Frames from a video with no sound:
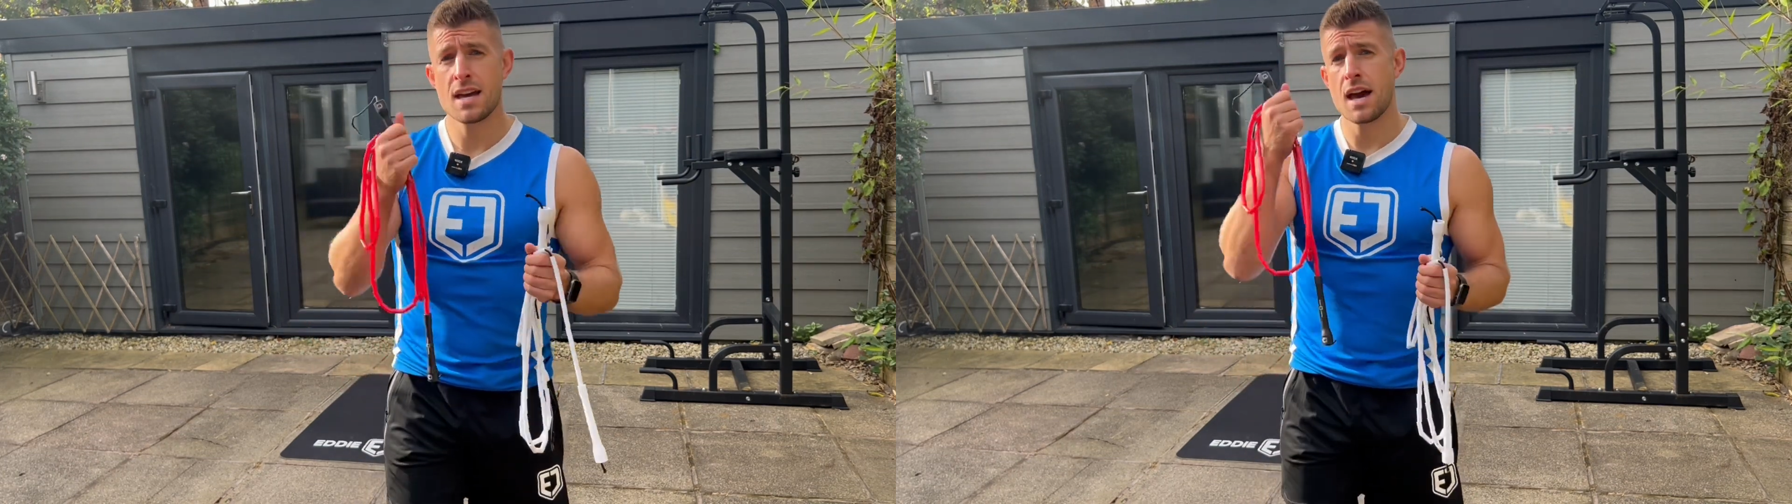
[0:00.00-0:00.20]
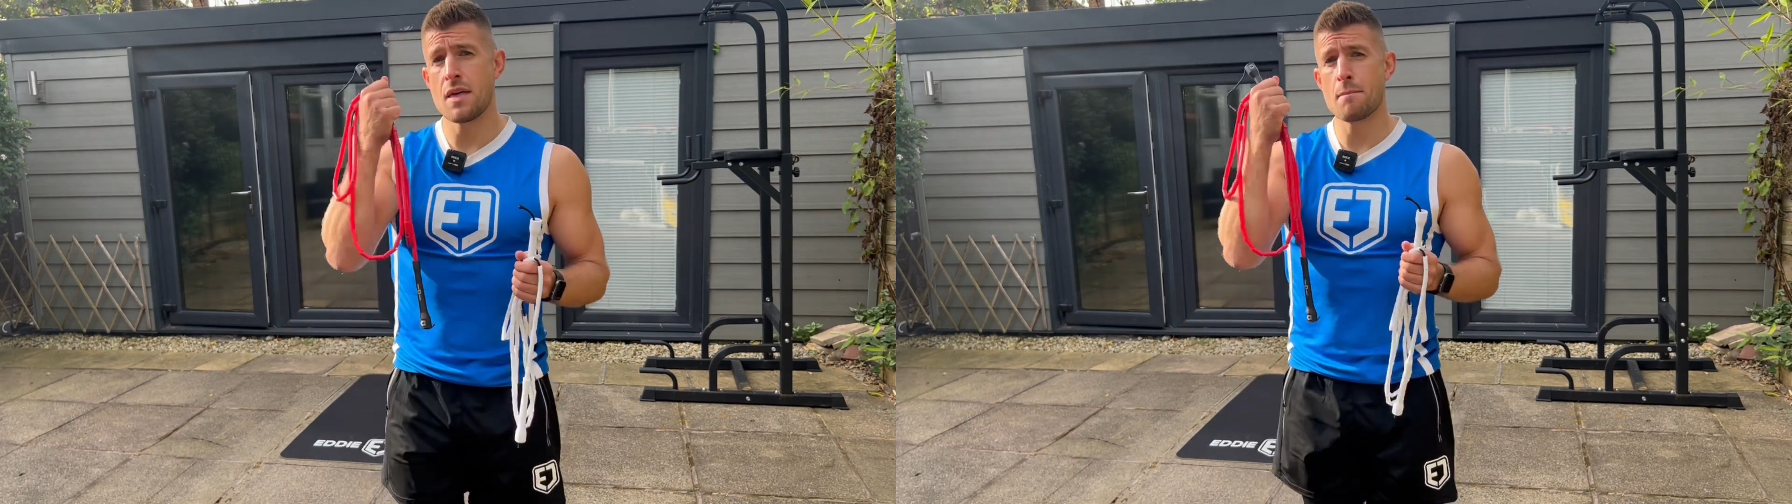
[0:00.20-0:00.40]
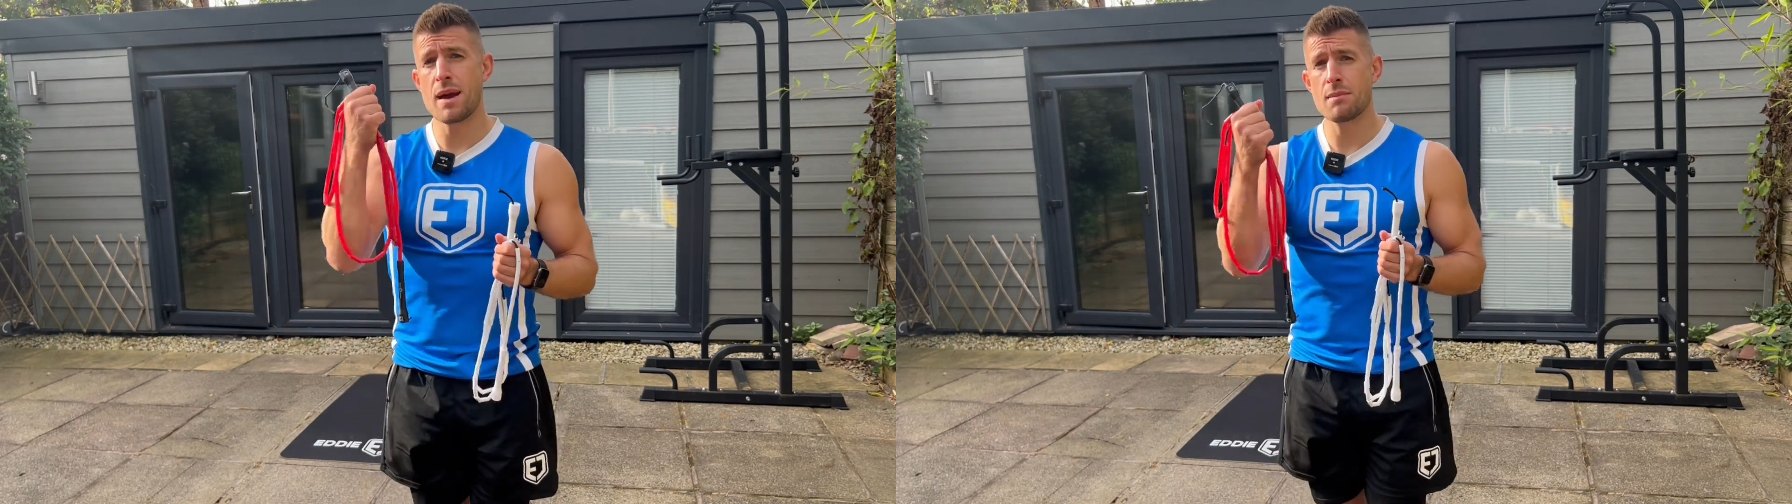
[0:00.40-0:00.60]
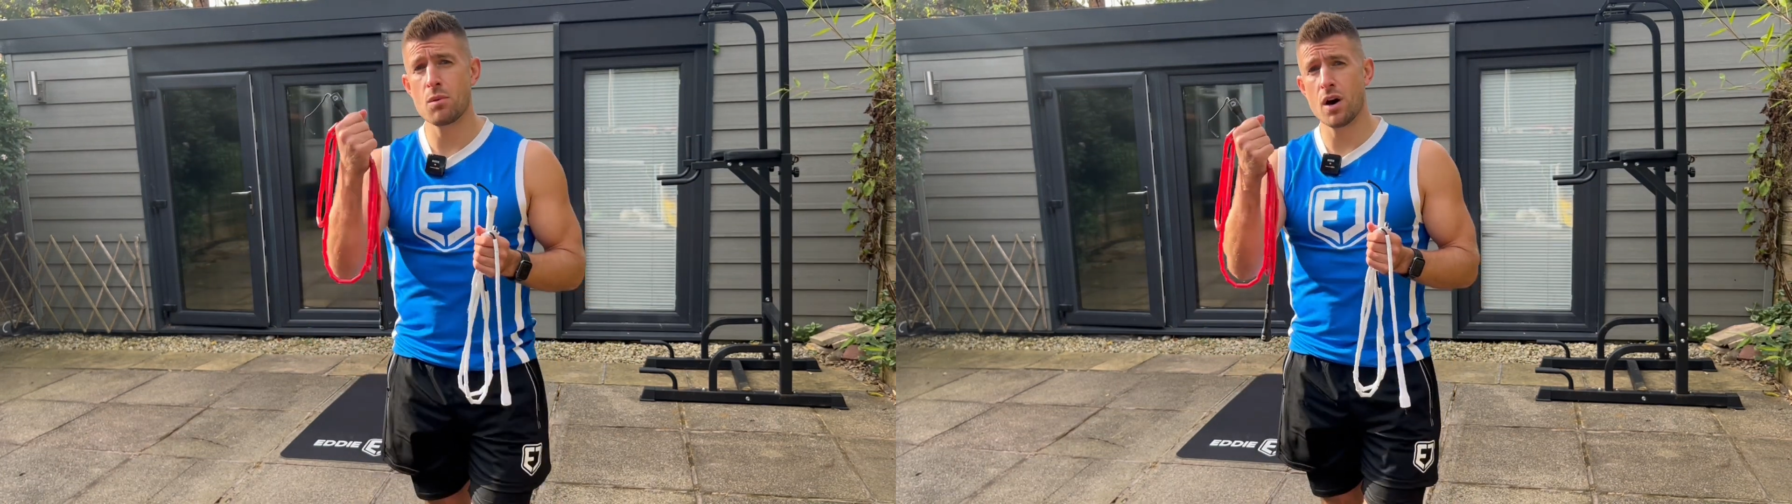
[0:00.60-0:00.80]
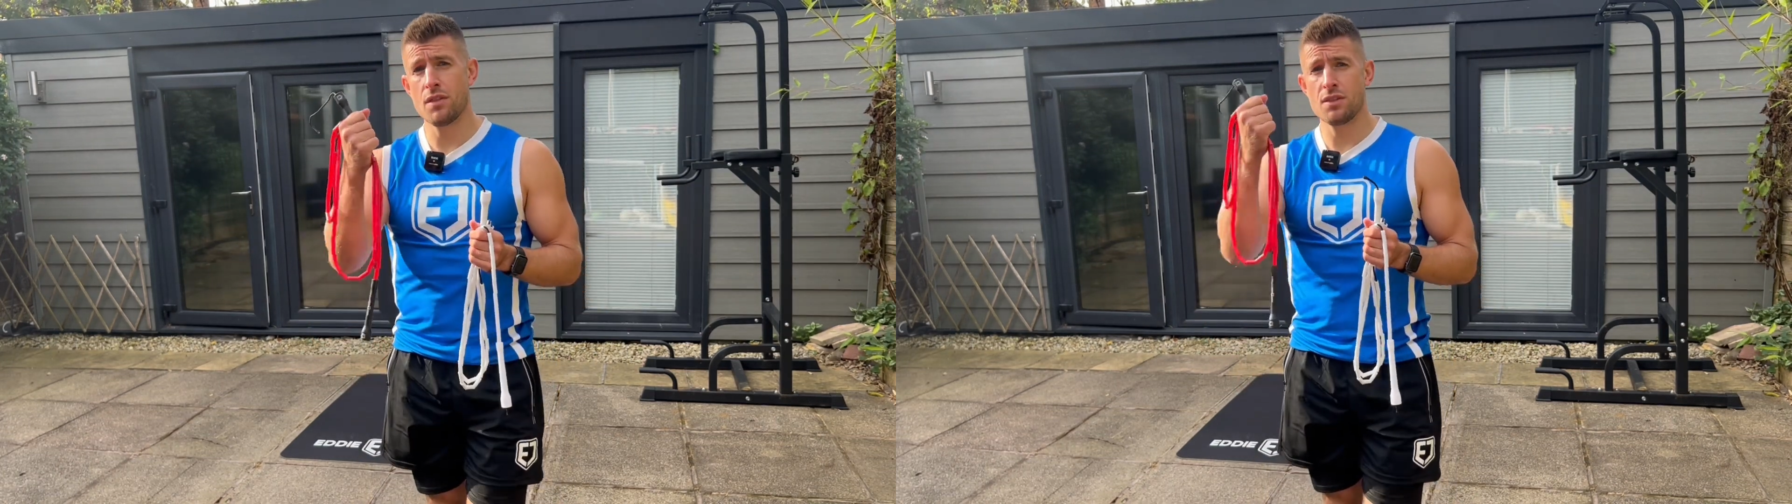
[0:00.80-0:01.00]
and then maybe
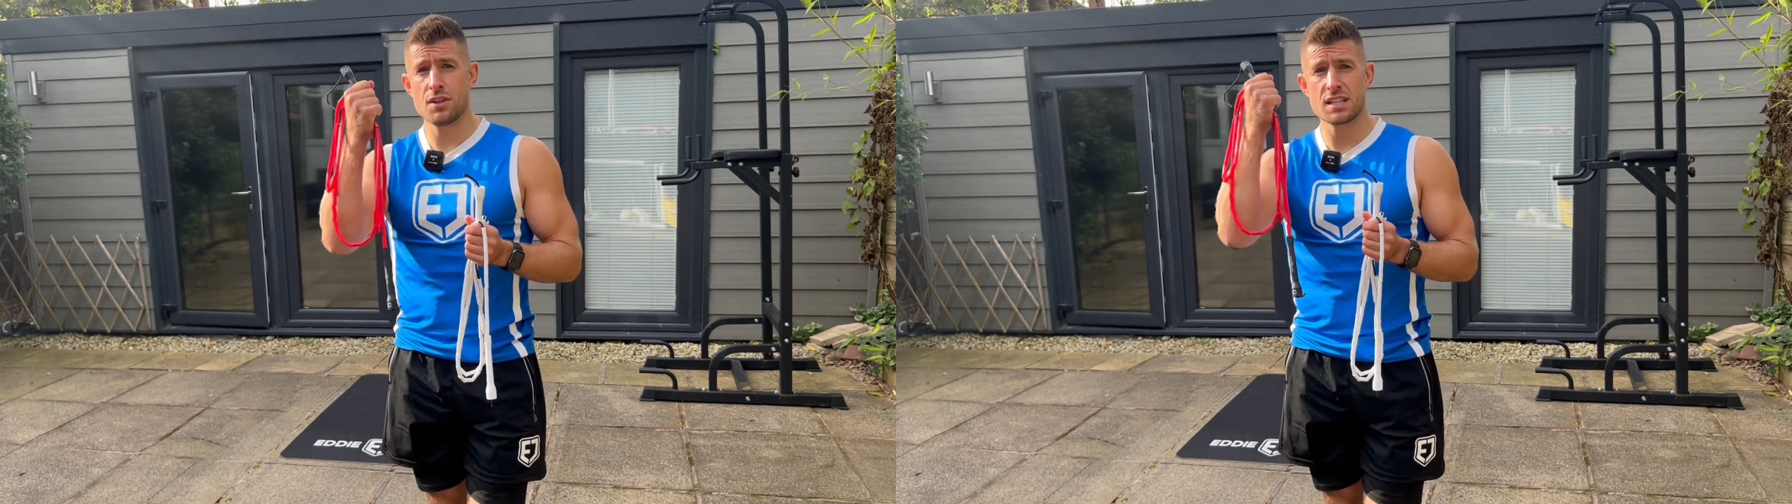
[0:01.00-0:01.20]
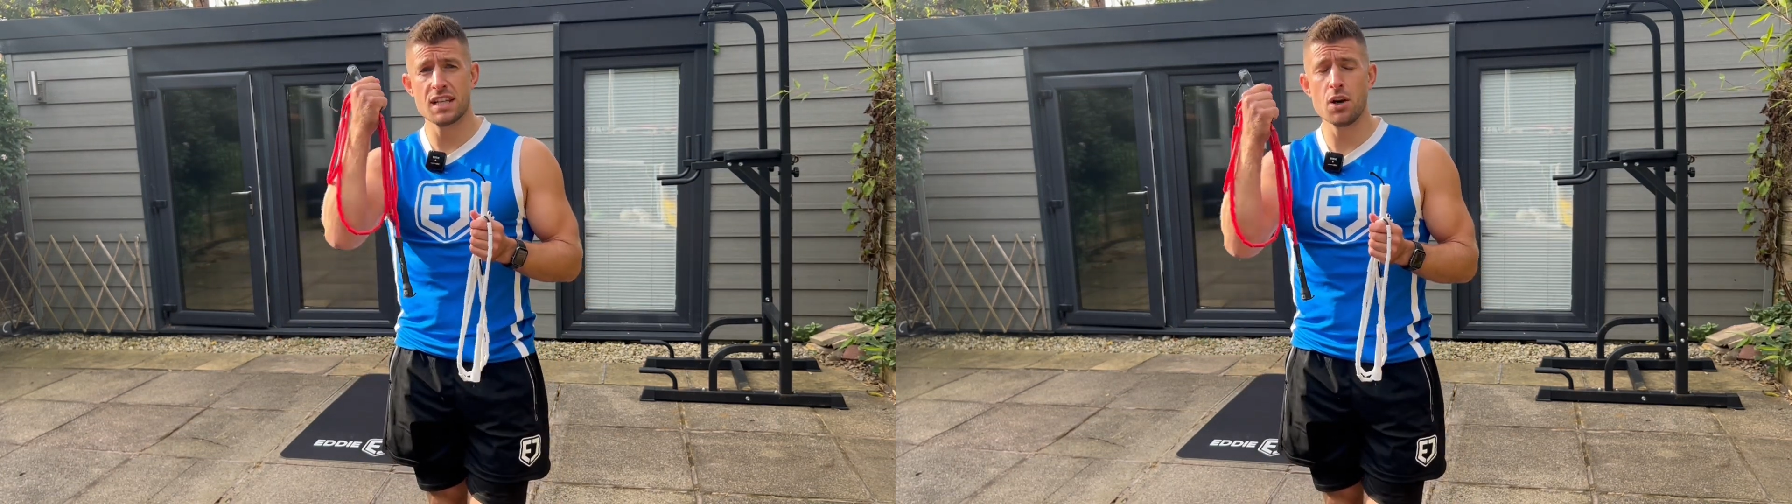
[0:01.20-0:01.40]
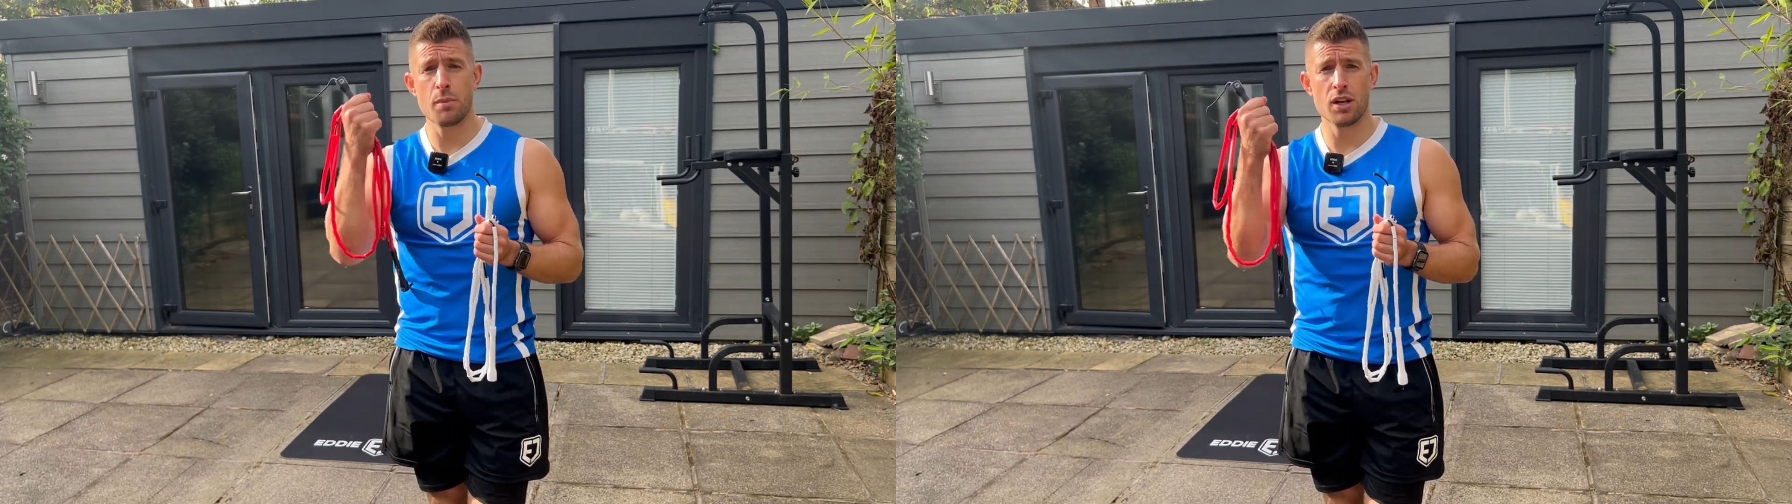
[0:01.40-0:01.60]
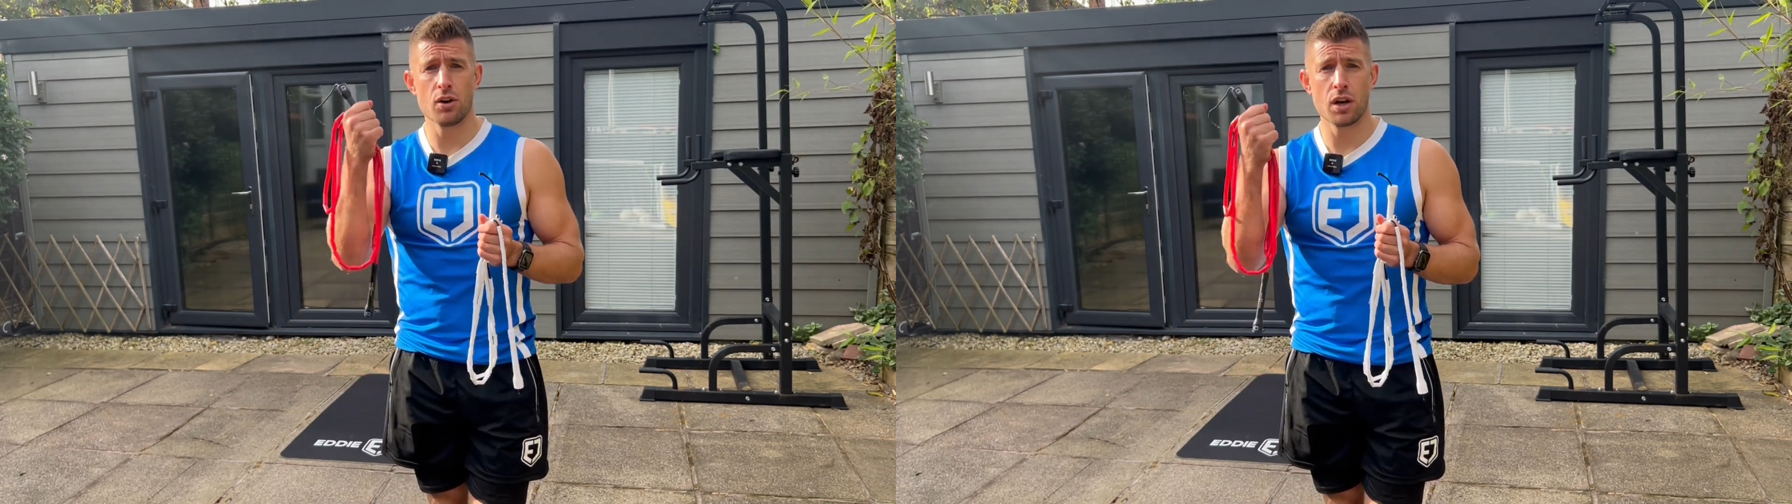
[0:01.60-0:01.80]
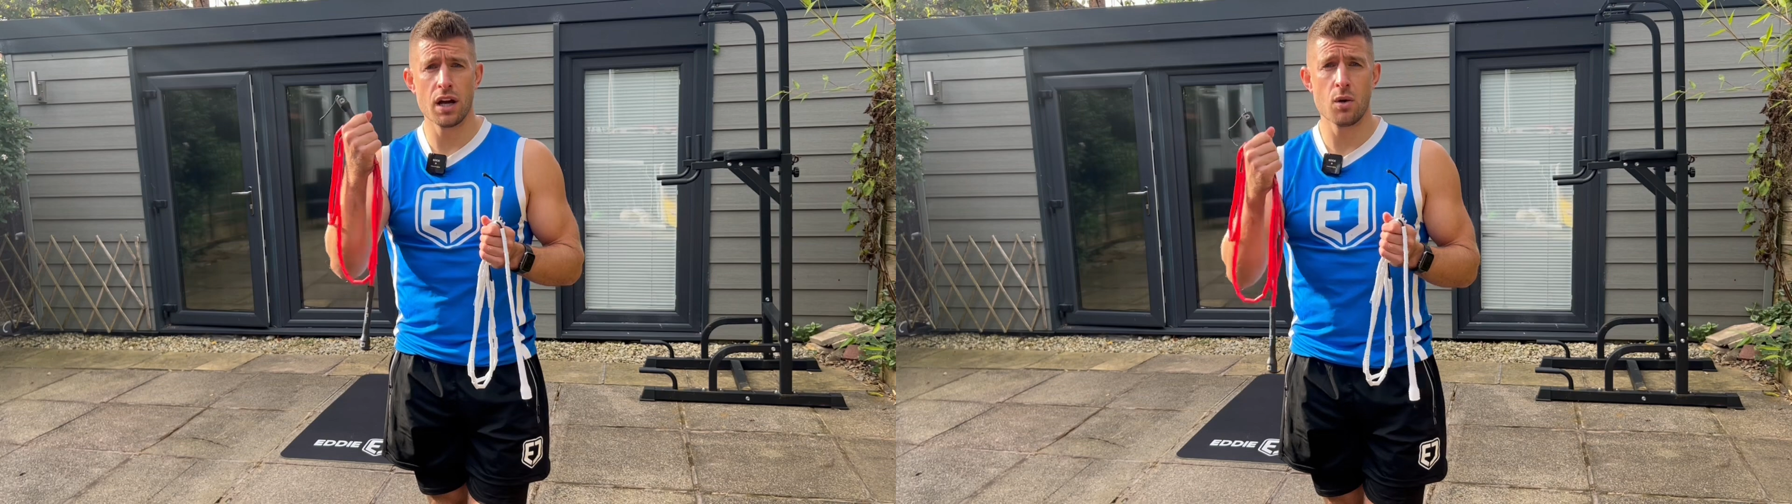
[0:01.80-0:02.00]
one that's a little bit longer